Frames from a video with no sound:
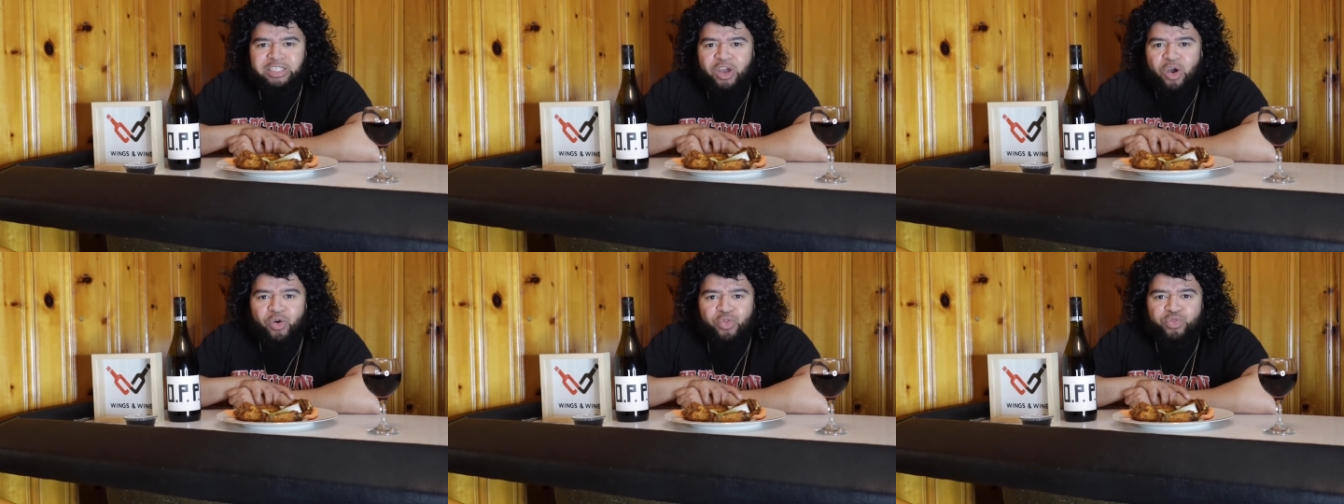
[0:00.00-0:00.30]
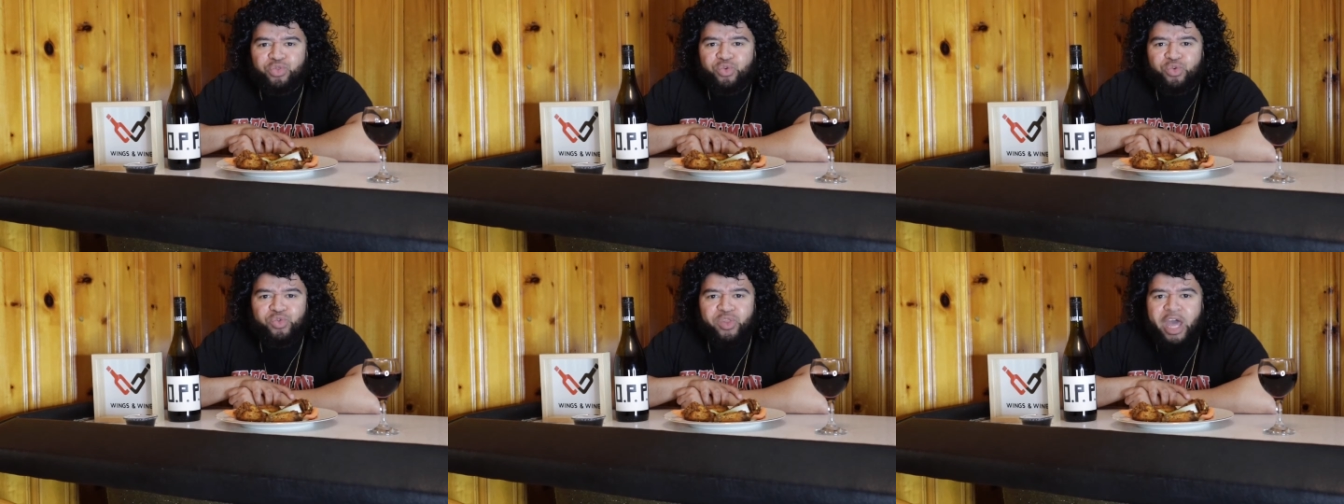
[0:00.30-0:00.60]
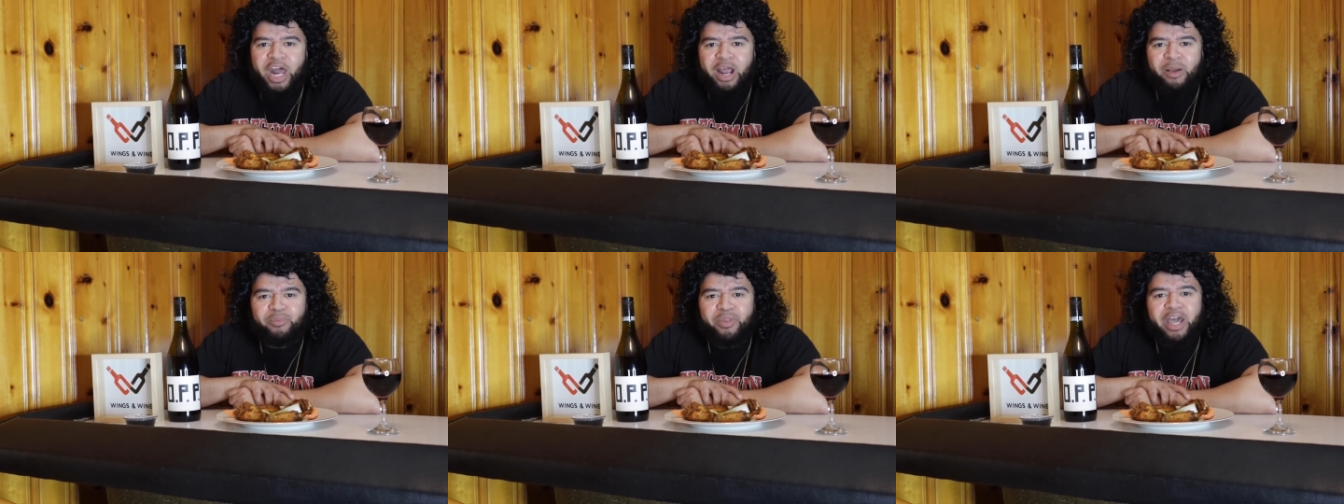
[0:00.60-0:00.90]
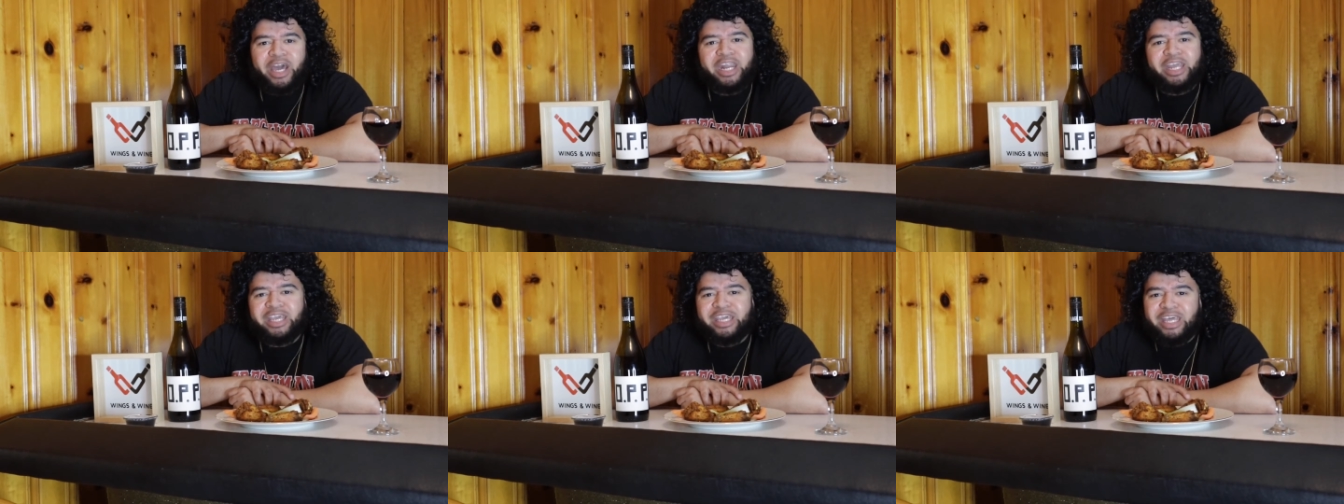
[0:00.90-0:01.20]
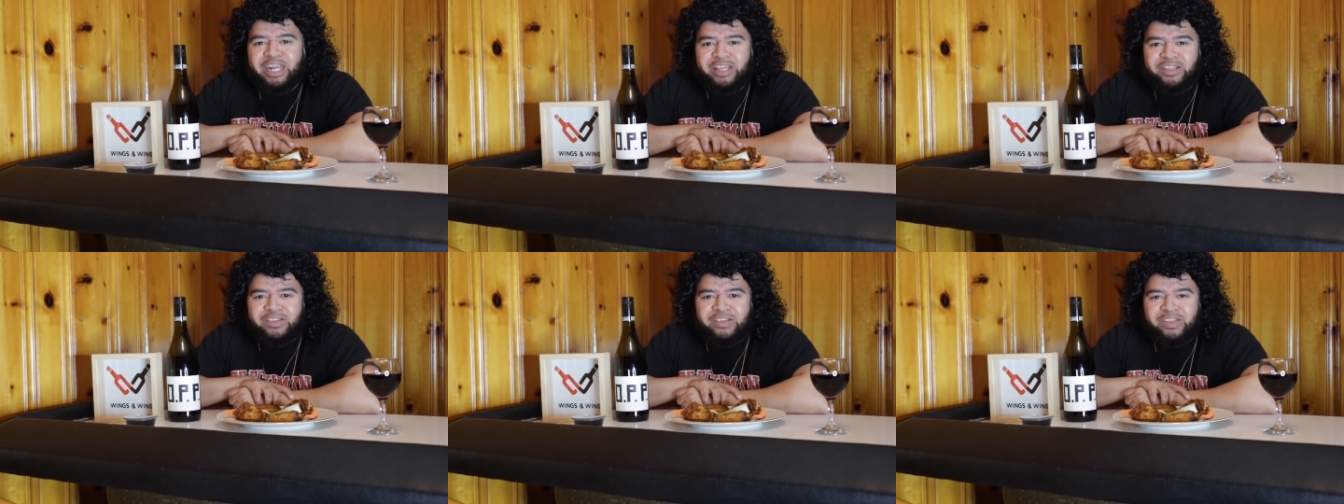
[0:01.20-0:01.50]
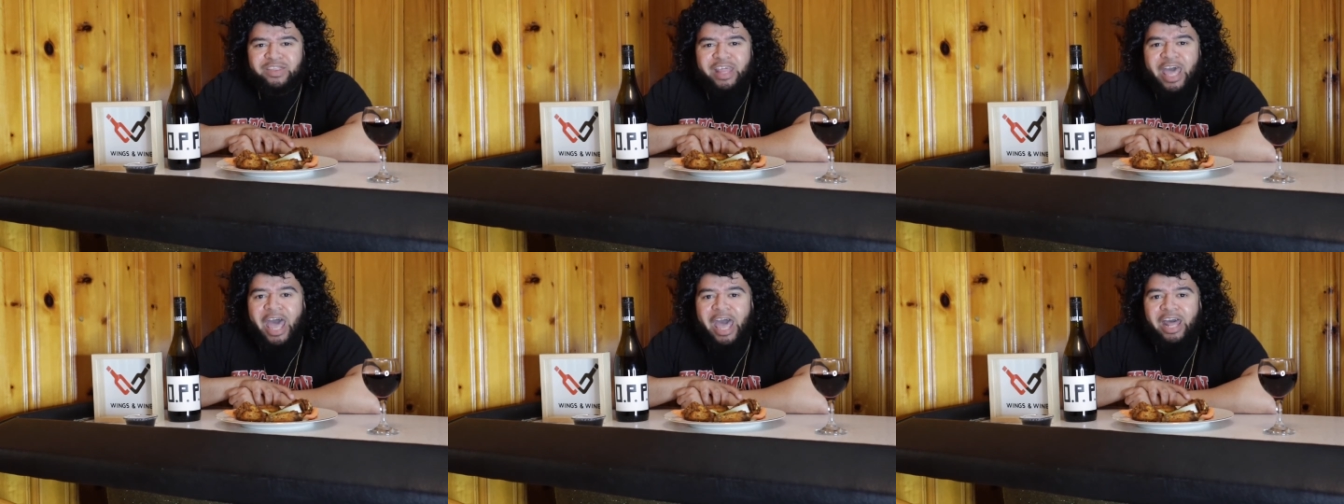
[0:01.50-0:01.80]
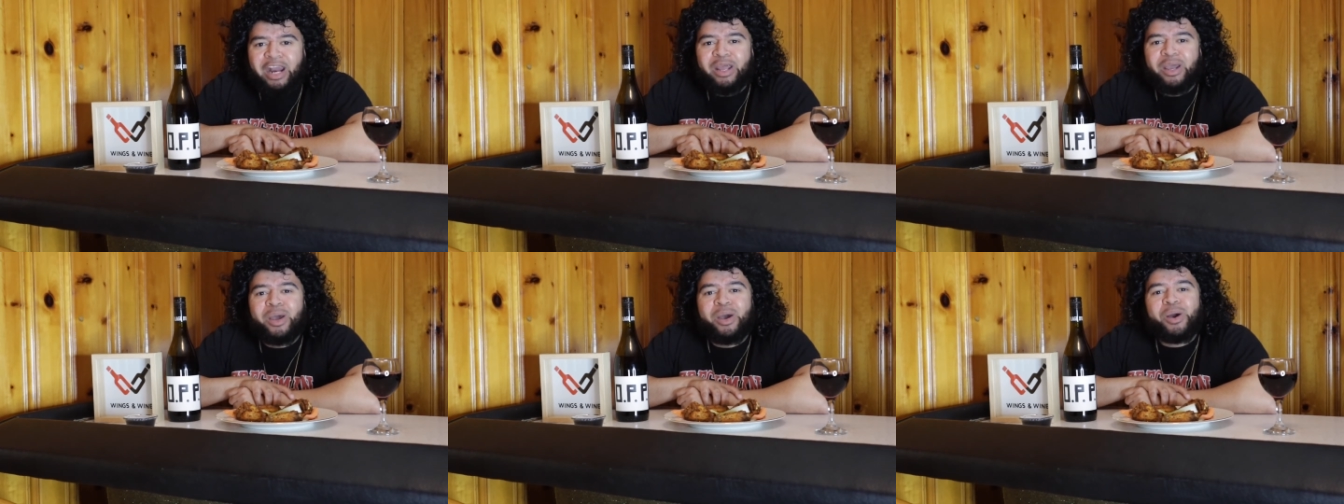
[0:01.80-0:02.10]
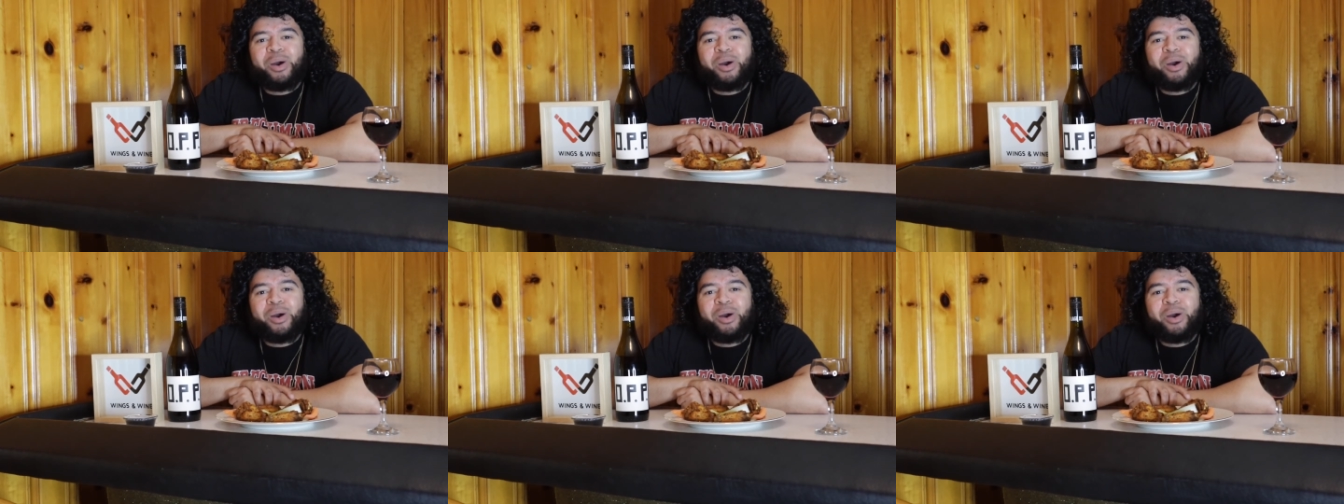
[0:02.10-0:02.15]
go through that. I'm not going to get into that.